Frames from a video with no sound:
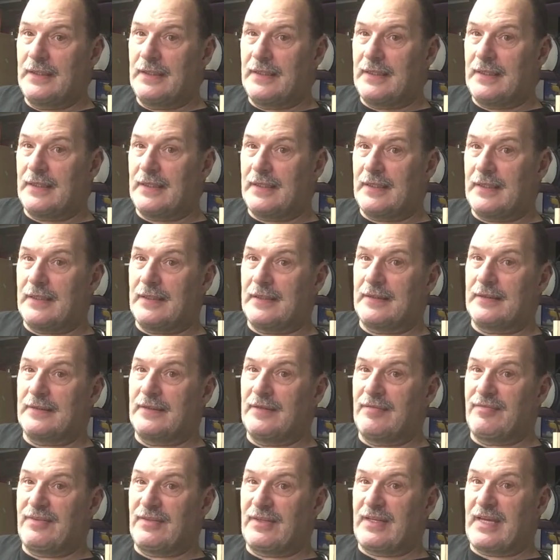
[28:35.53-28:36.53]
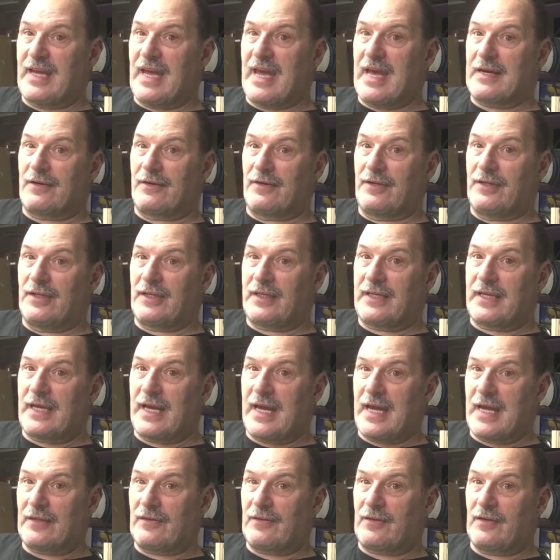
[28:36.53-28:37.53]
If you can or you
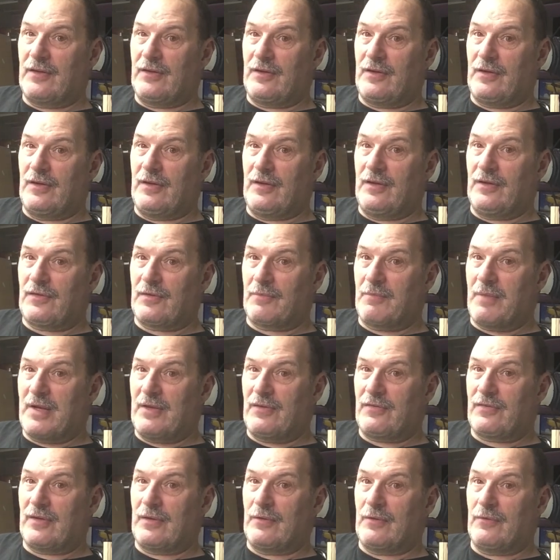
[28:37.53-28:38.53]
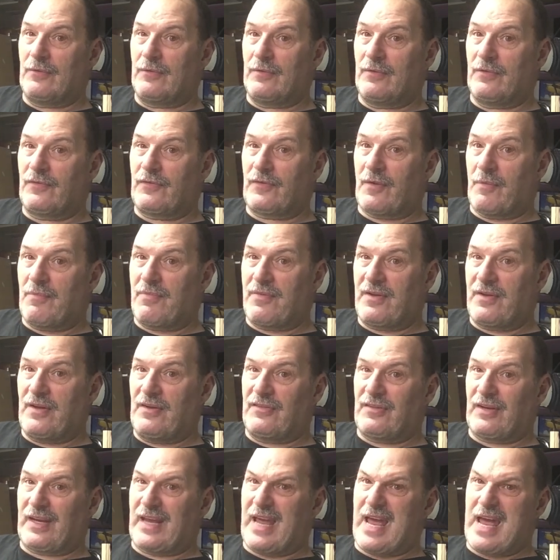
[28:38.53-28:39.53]
can't. It's amazing some things
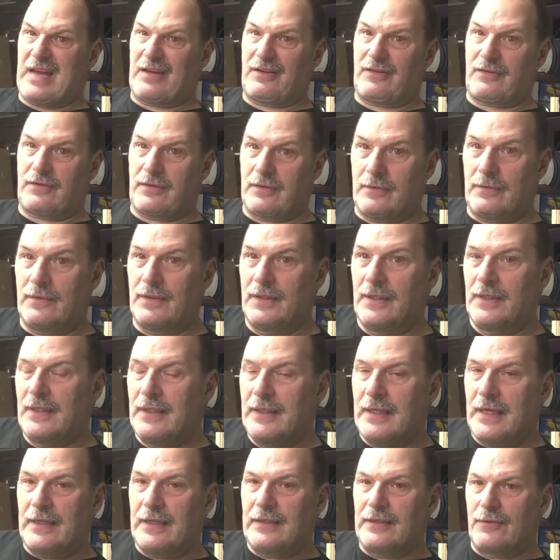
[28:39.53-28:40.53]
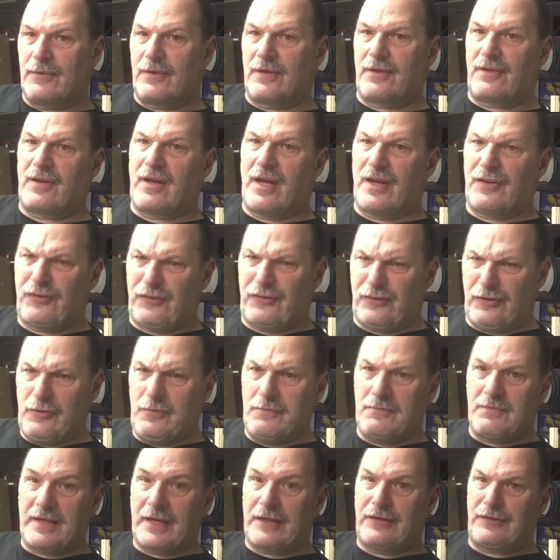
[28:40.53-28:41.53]
you can't do, and you would
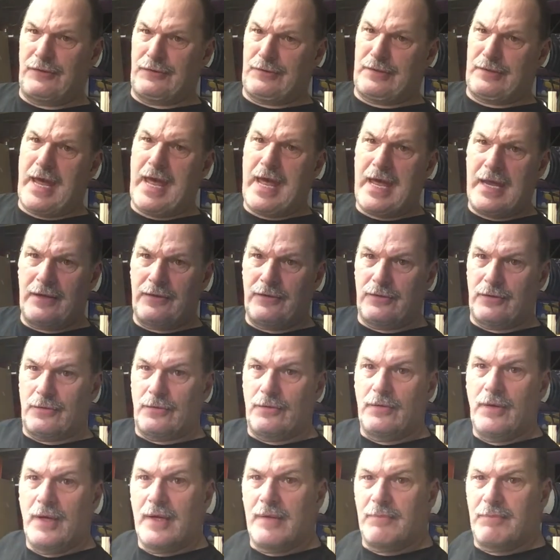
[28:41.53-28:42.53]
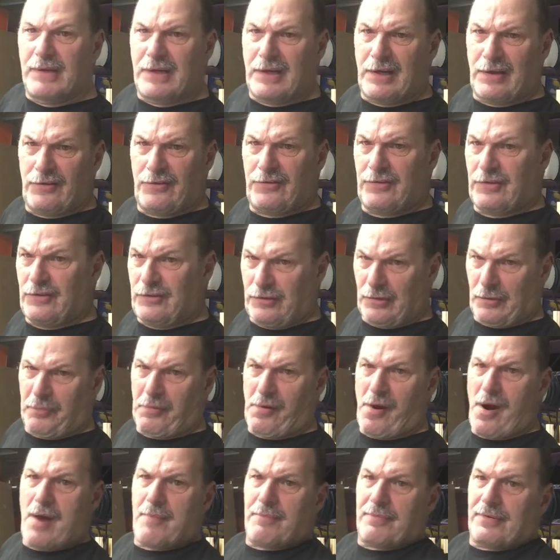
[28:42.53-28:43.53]
assume that you can do because it's your
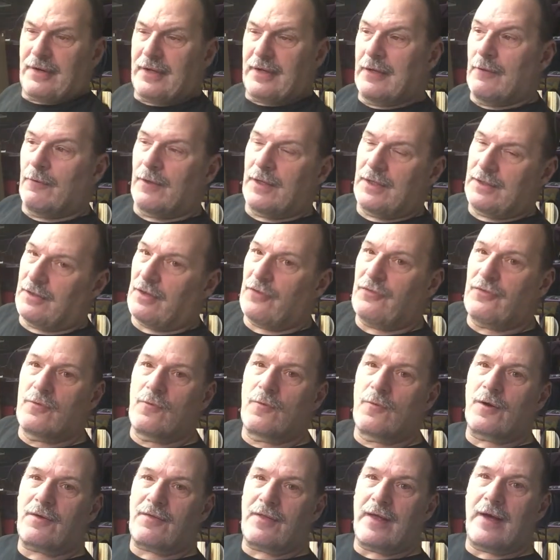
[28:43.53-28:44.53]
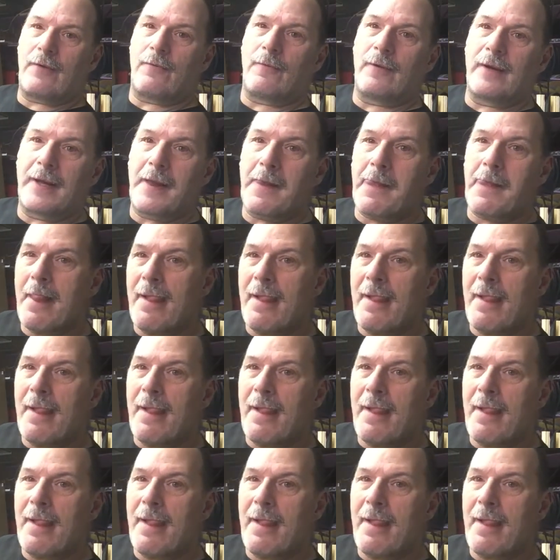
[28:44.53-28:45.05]
property. Well, it doesn't work that way.